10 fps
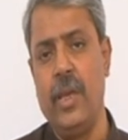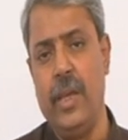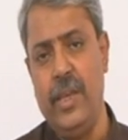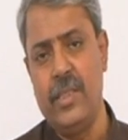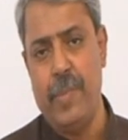
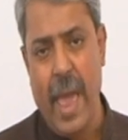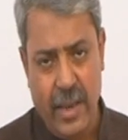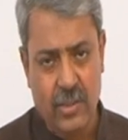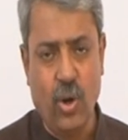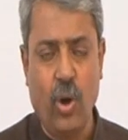is
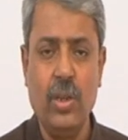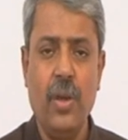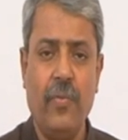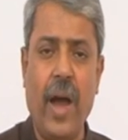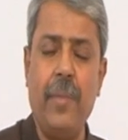banked on
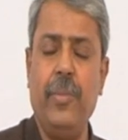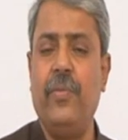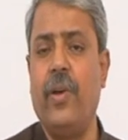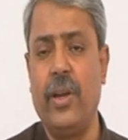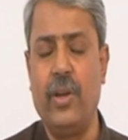5
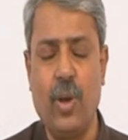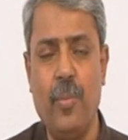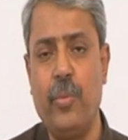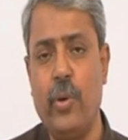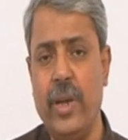different
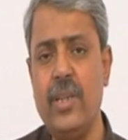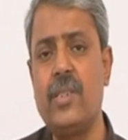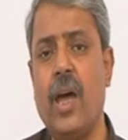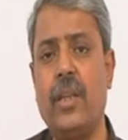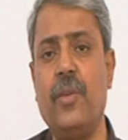components,
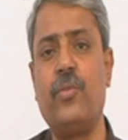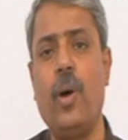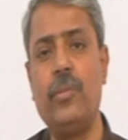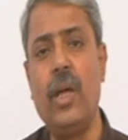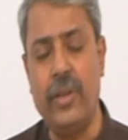starting
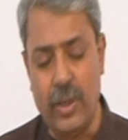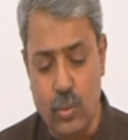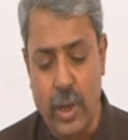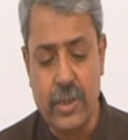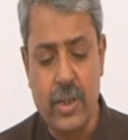from the
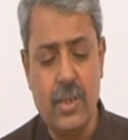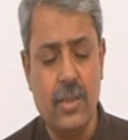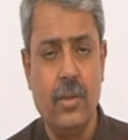regulators